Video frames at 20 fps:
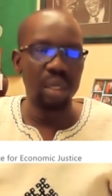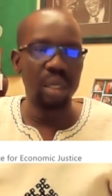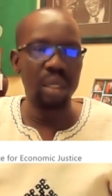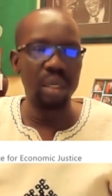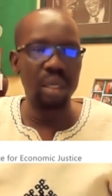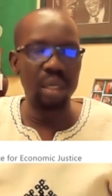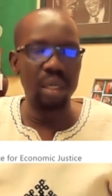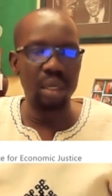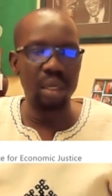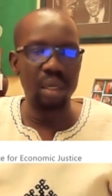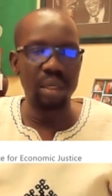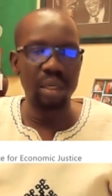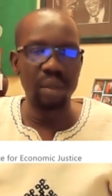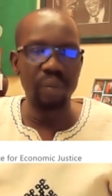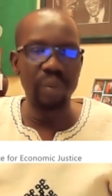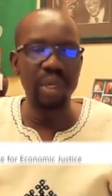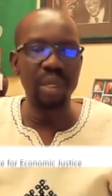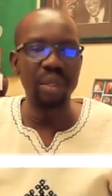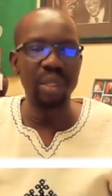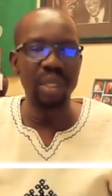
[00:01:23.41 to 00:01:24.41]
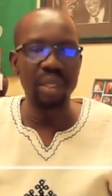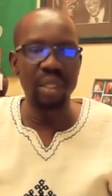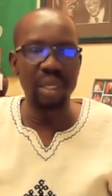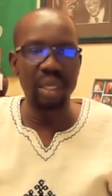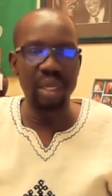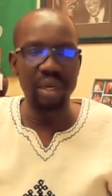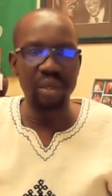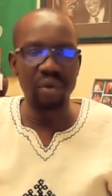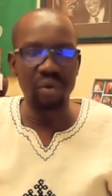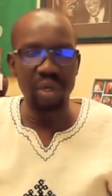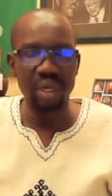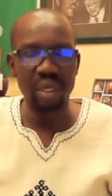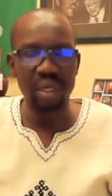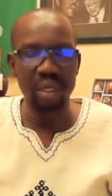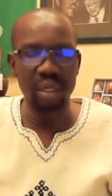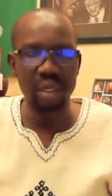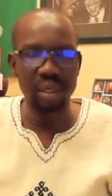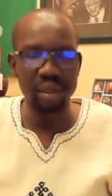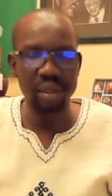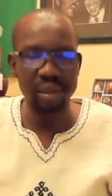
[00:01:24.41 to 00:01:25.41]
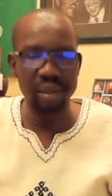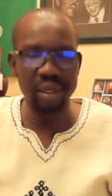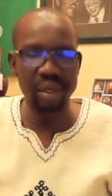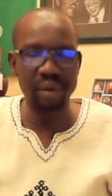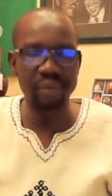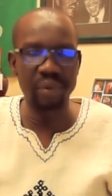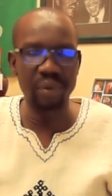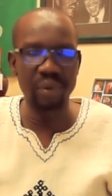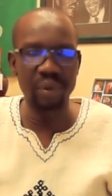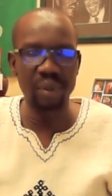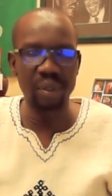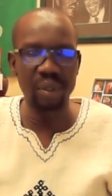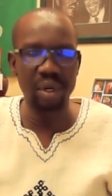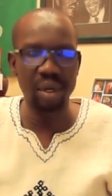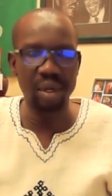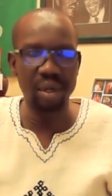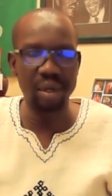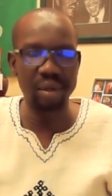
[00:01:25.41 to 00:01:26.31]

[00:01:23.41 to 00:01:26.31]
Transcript: in rebuilding the country after